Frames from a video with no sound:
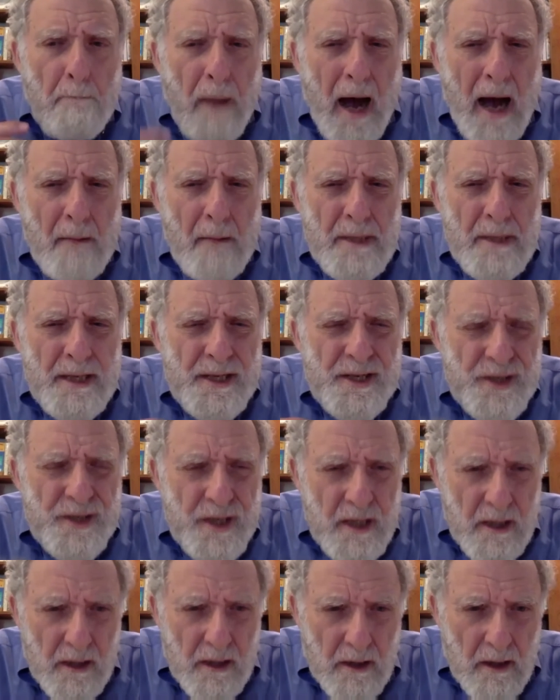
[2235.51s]
Bobby
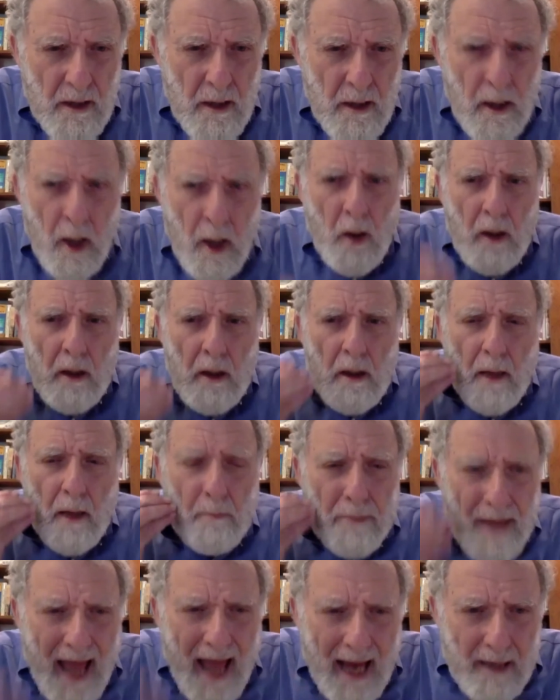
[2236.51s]
Seale,
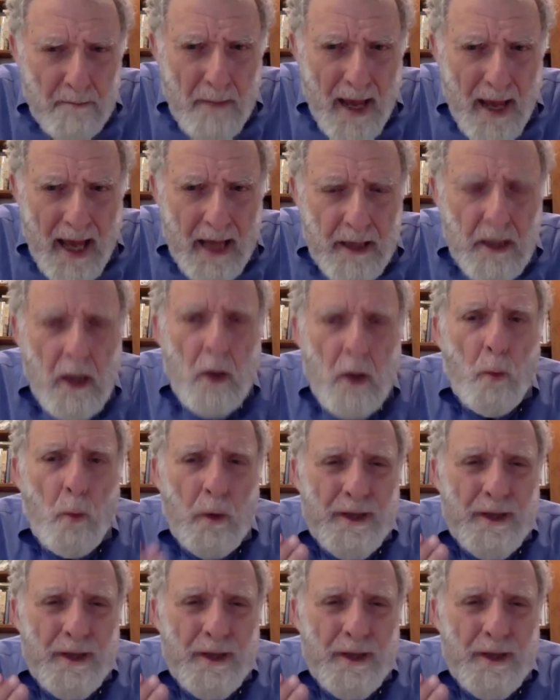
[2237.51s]
a black man,